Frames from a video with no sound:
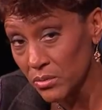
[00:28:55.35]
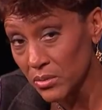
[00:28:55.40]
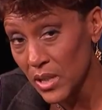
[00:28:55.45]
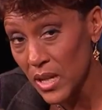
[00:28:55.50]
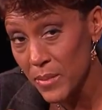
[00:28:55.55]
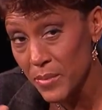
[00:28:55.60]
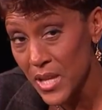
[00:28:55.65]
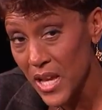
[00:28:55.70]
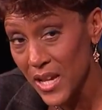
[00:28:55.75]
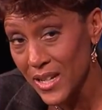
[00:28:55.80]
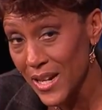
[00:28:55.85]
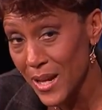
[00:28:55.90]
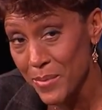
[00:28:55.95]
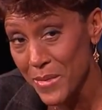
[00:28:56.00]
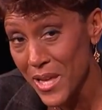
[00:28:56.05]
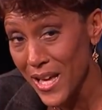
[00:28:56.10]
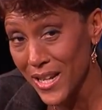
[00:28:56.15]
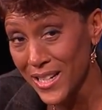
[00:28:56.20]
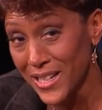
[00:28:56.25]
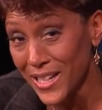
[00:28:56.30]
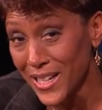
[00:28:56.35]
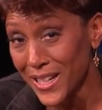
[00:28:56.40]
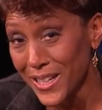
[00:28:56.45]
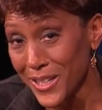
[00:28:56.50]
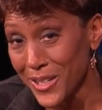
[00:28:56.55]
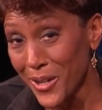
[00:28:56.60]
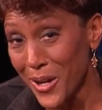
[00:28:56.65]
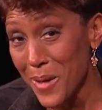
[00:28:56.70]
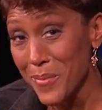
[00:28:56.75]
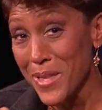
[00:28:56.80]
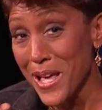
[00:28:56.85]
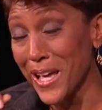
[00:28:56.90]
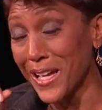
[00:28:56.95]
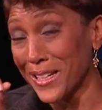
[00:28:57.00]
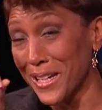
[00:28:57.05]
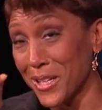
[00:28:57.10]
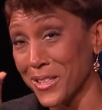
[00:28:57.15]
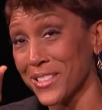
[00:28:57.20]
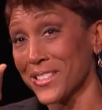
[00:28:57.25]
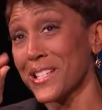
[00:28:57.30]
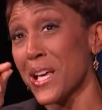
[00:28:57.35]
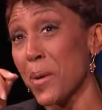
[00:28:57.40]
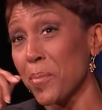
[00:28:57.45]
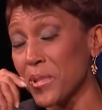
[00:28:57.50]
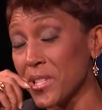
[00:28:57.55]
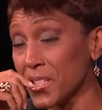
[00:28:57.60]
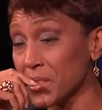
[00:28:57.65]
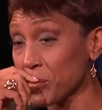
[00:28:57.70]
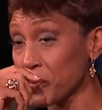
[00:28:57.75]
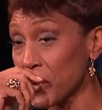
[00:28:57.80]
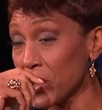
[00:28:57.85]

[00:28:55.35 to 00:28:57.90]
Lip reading: I'm not, I'm not on the top of this.